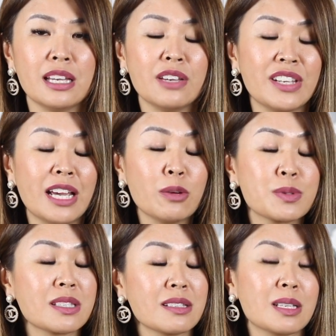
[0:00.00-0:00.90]
if it
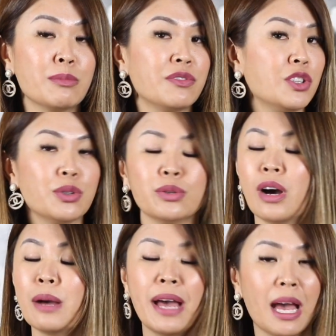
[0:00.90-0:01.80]
helps some of you,
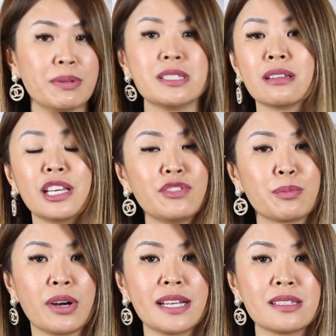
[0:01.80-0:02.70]
I'm happy to leave the
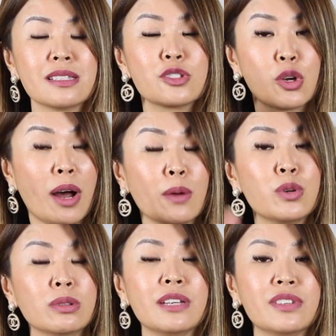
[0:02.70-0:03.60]
prices. So I
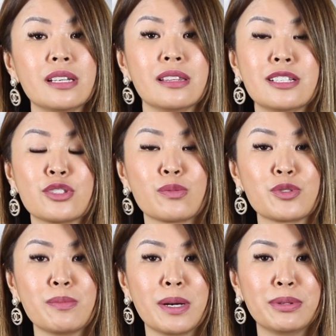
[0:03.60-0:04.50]
will leave it in the
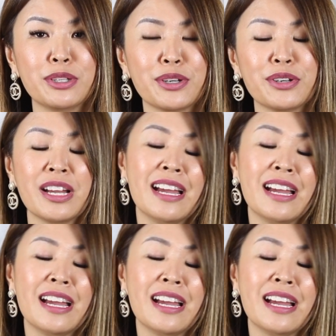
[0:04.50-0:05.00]
description bar below.